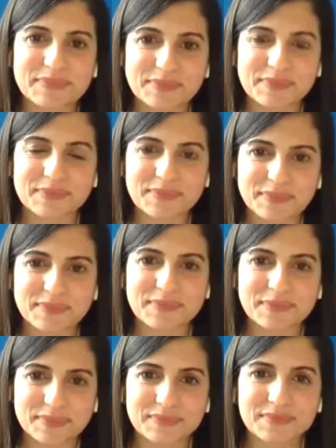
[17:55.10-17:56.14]

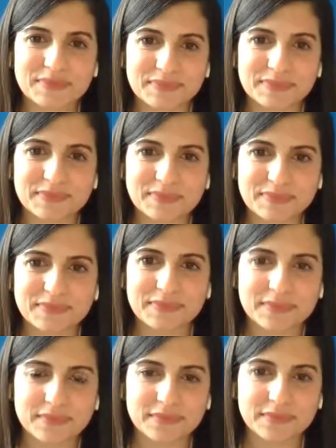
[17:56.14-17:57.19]

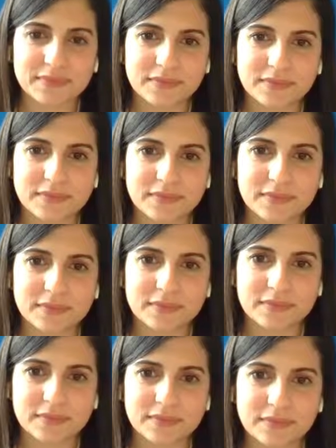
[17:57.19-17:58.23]

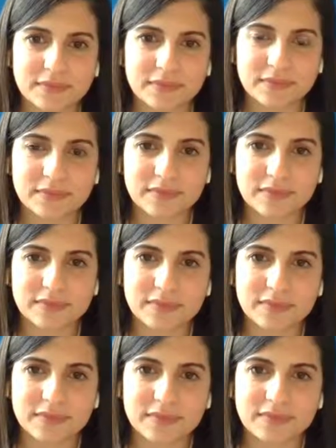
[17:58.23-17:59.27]

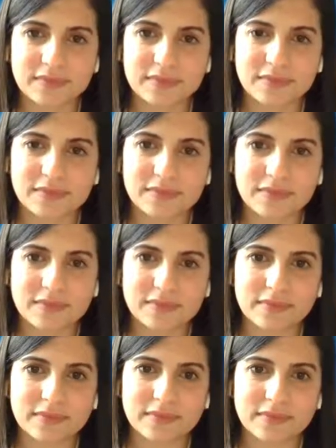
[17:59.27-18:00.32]

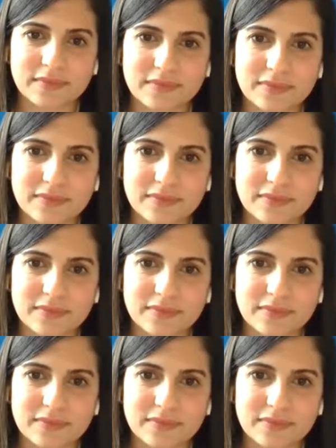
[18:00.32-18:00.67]
[no speech]